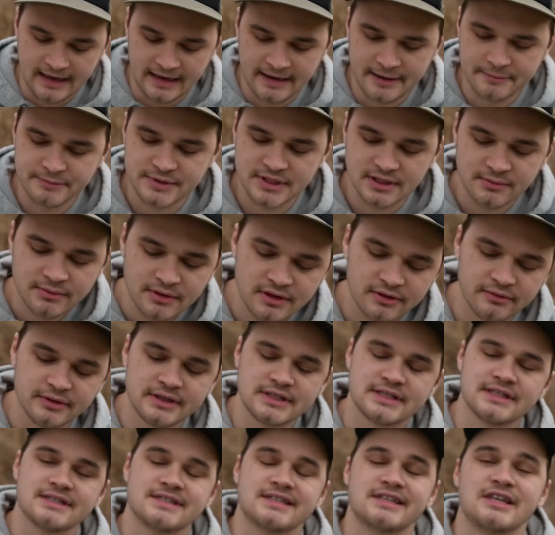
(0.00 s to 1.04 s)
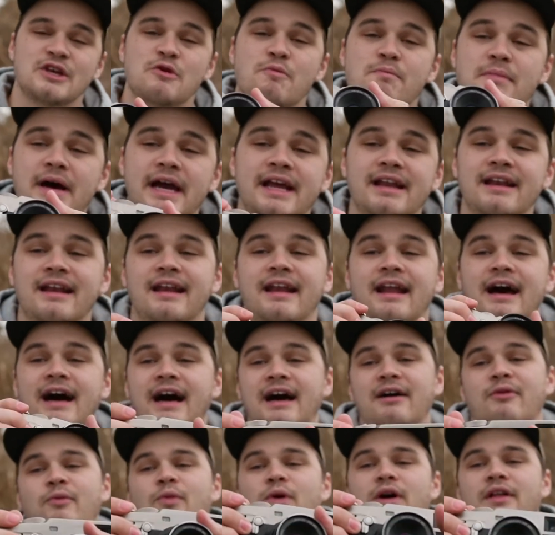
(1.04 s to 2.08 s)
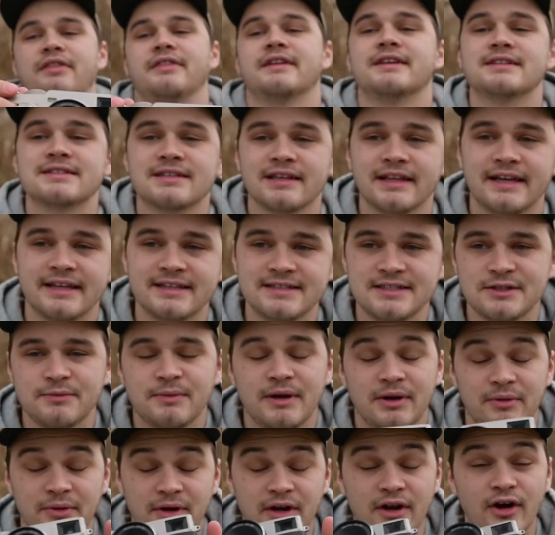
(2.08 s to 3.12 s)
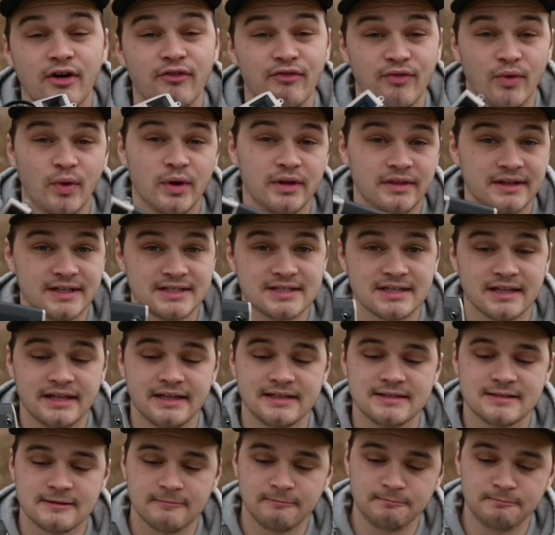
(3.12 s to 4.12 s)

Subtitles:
Some of the reasons that you might not want this lens, you might want to avoid this lens.